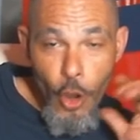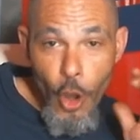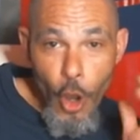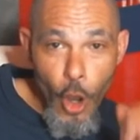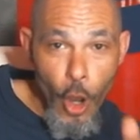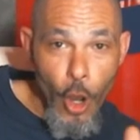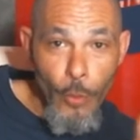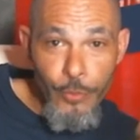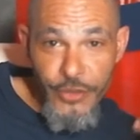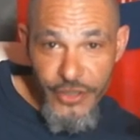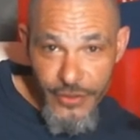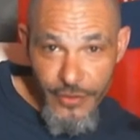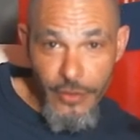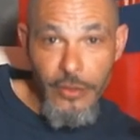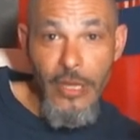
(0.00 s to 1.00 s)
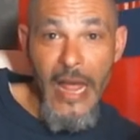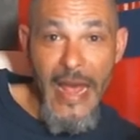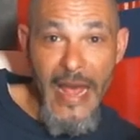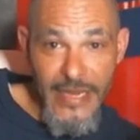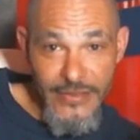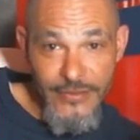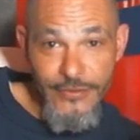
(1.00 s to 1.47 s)
Up to the
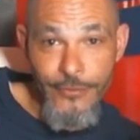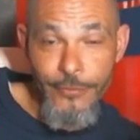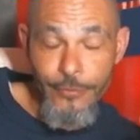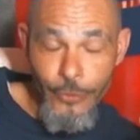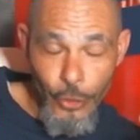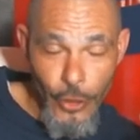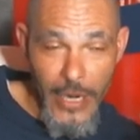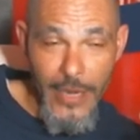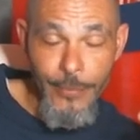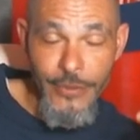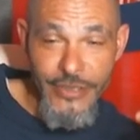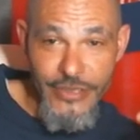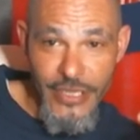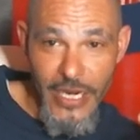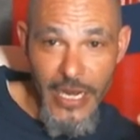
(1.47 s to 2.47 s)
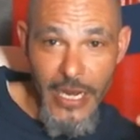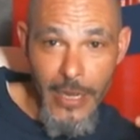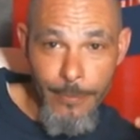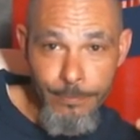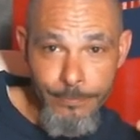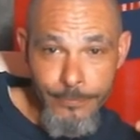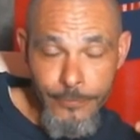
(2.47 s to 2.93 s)
last crappy job
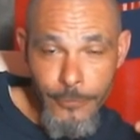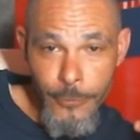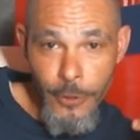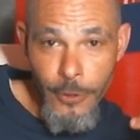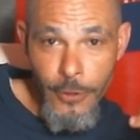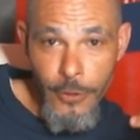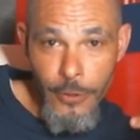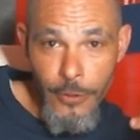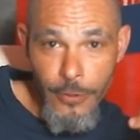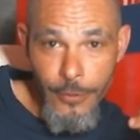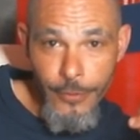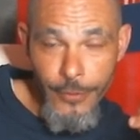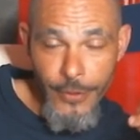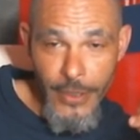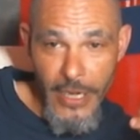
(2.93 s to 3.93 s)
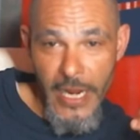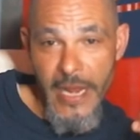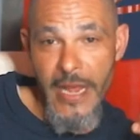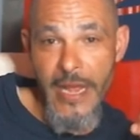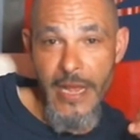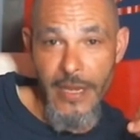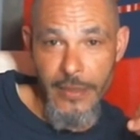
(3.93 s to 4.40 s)
that I
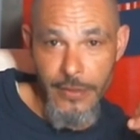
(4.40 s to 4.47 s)
had.